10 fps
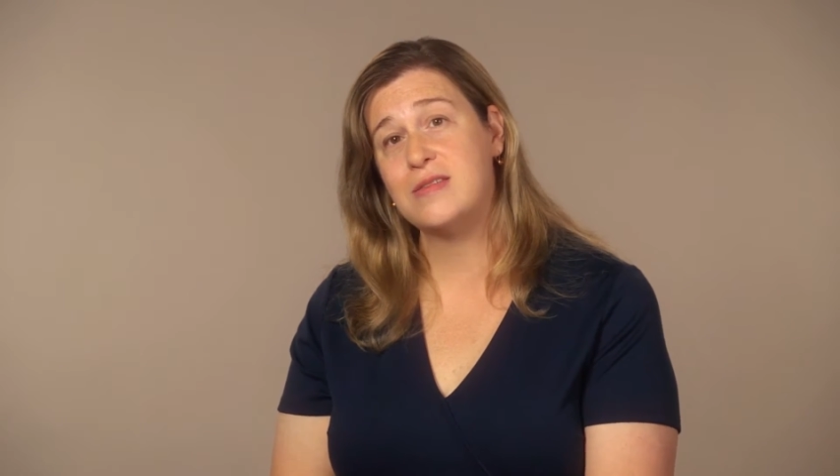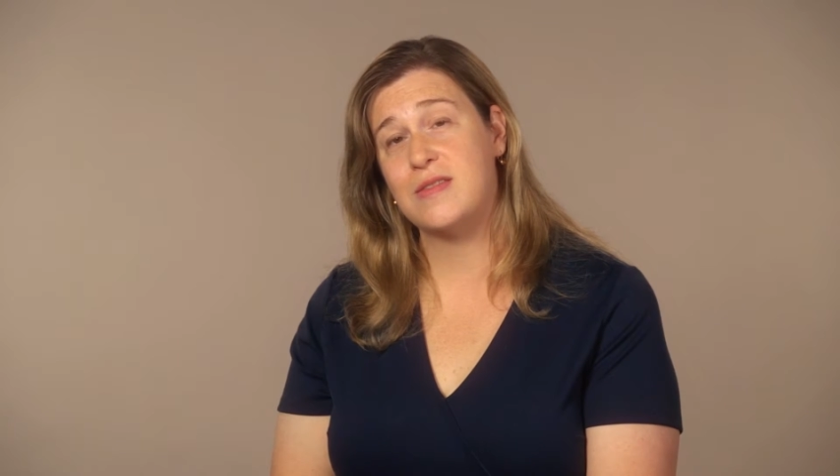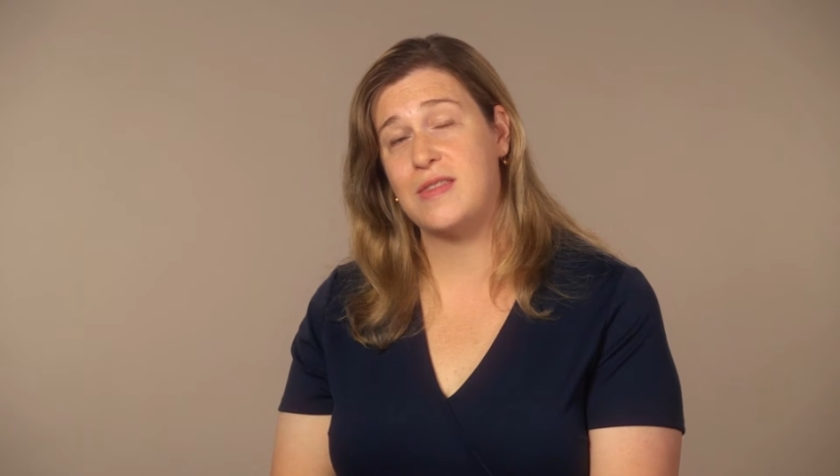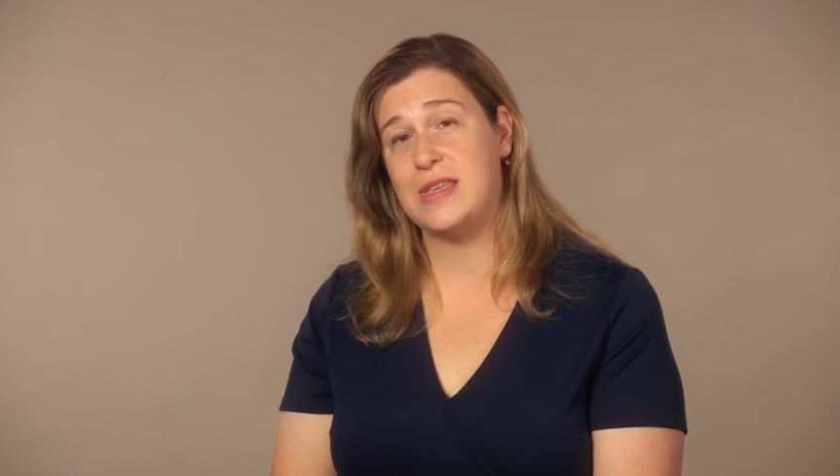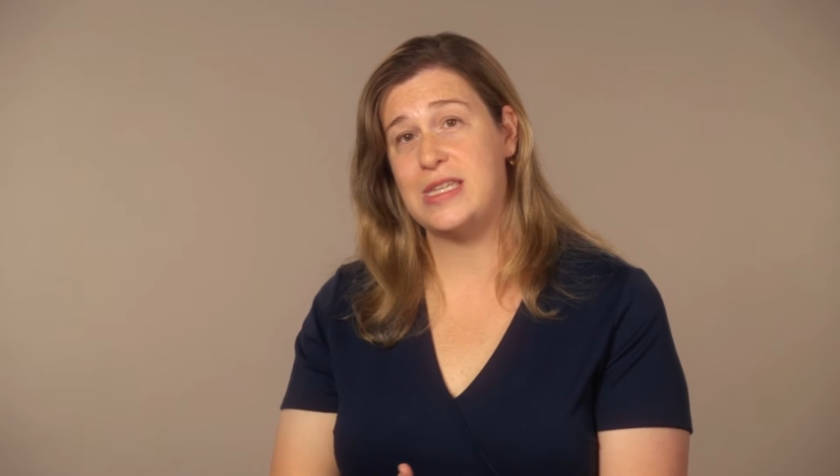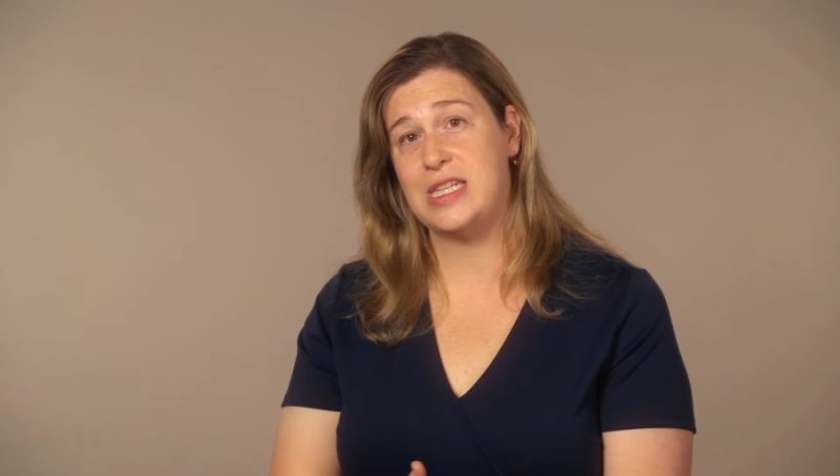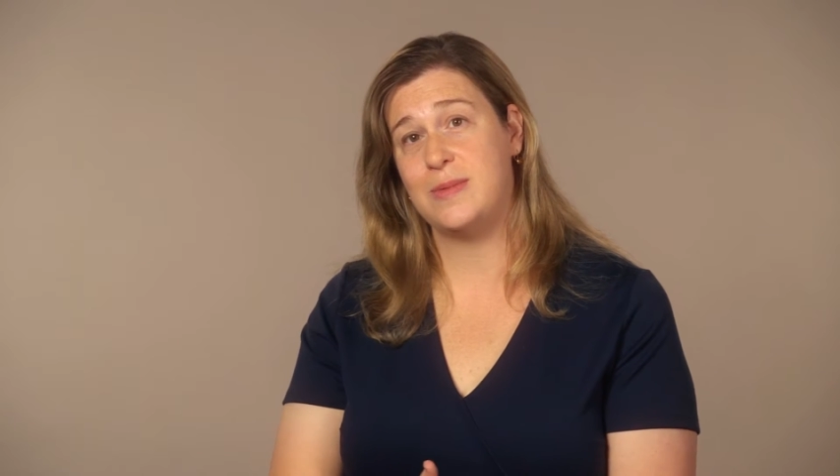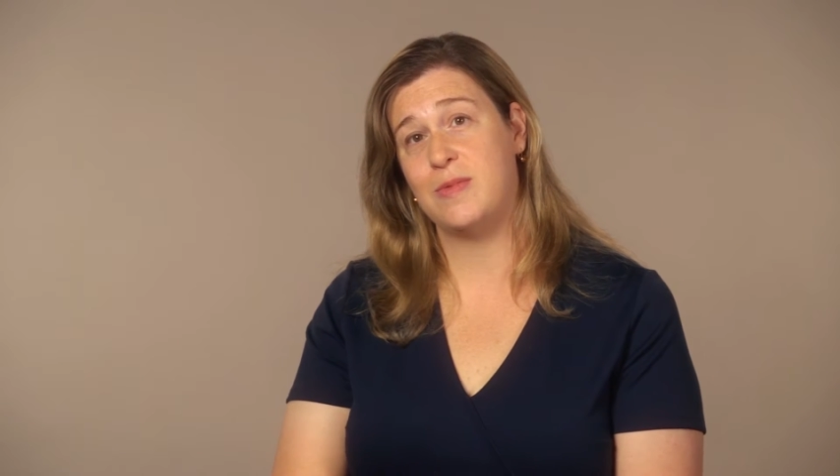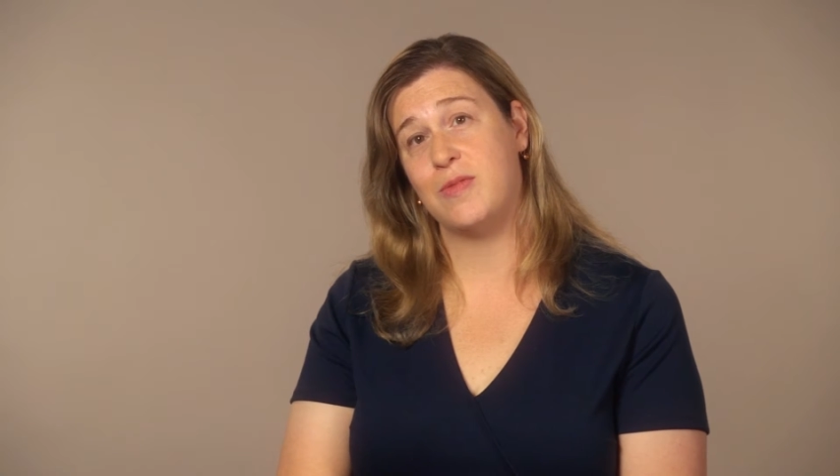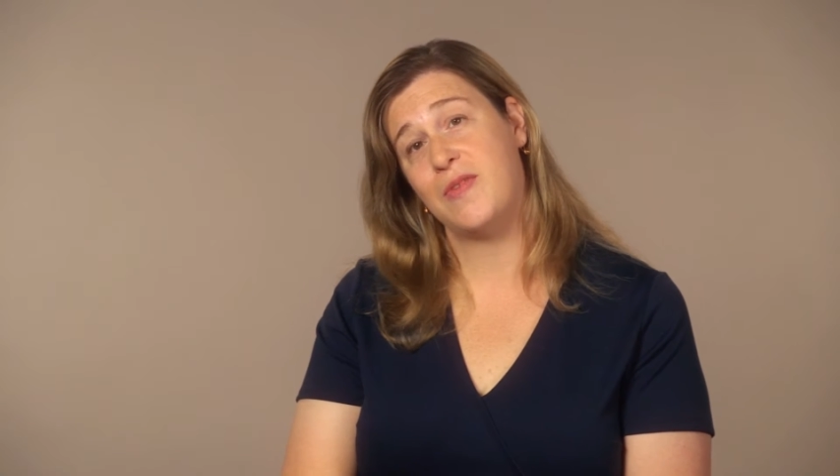or that things need to
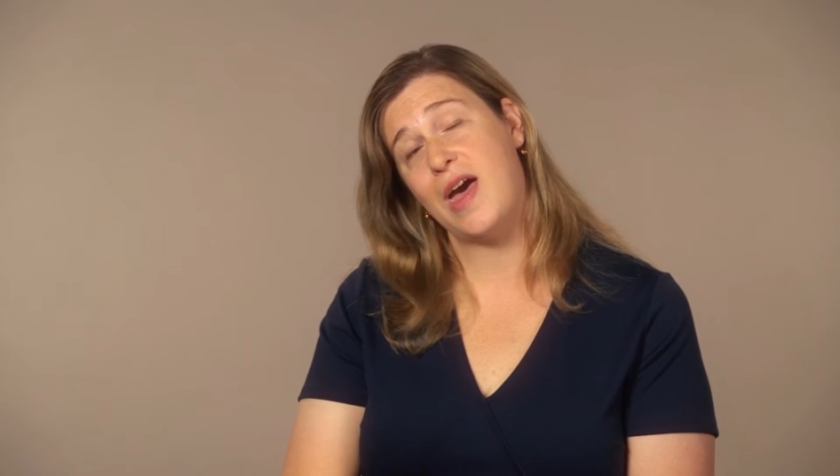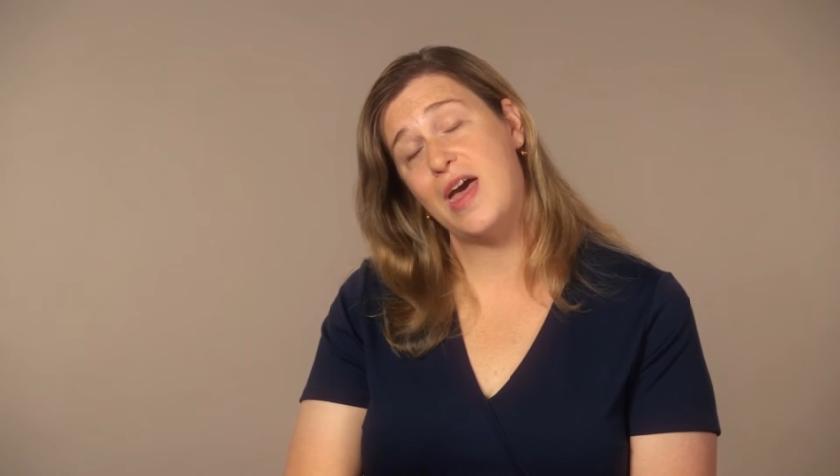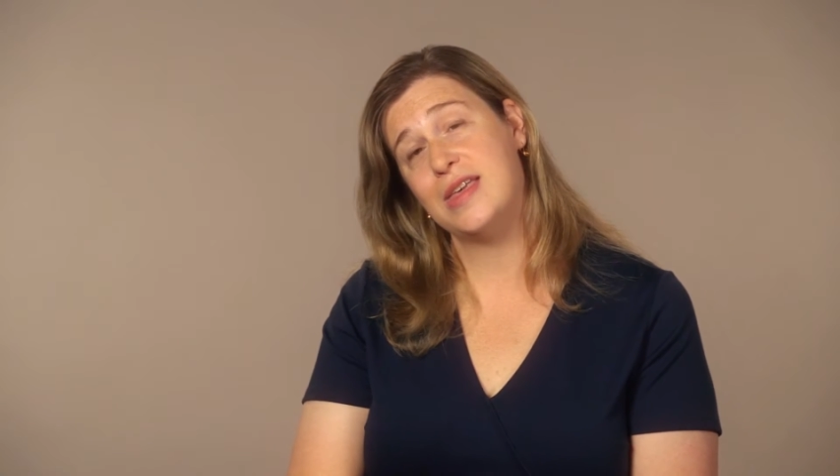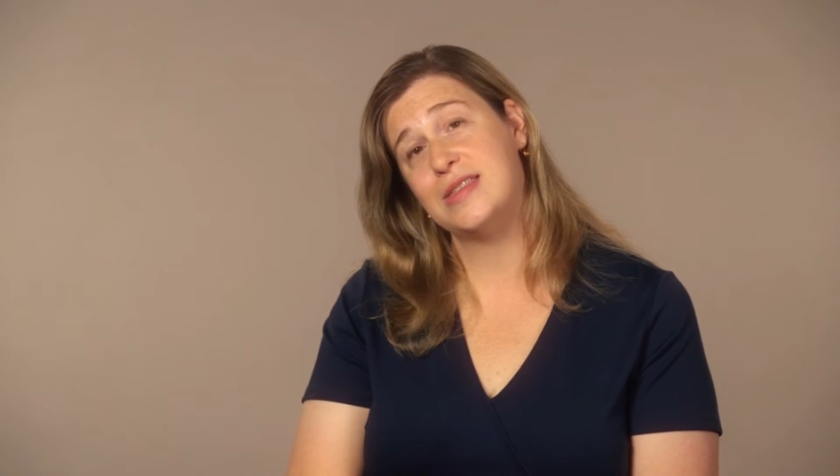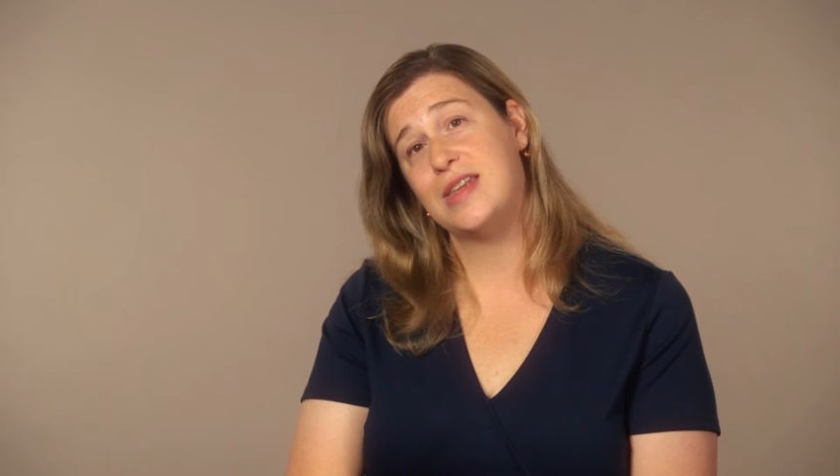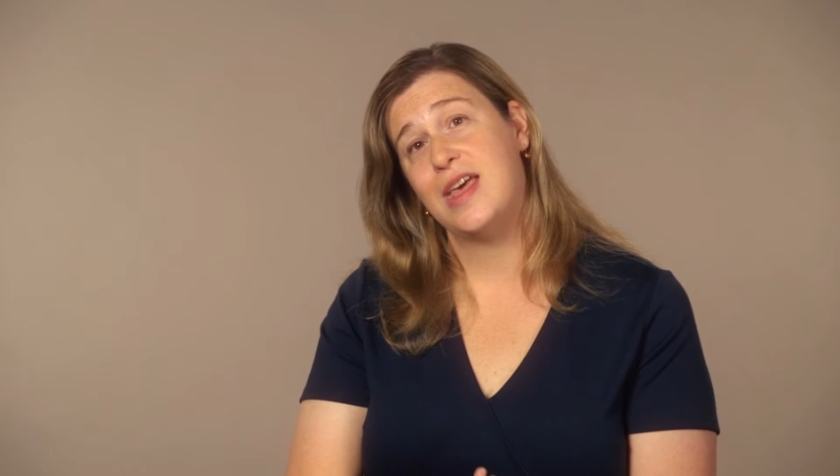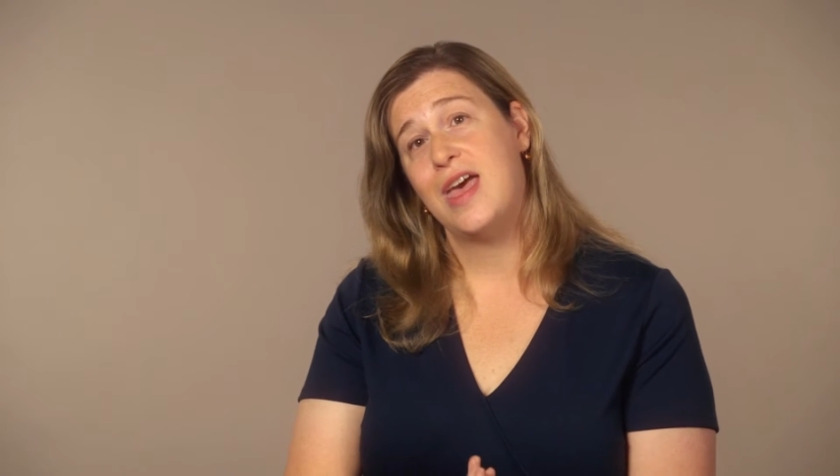be revised.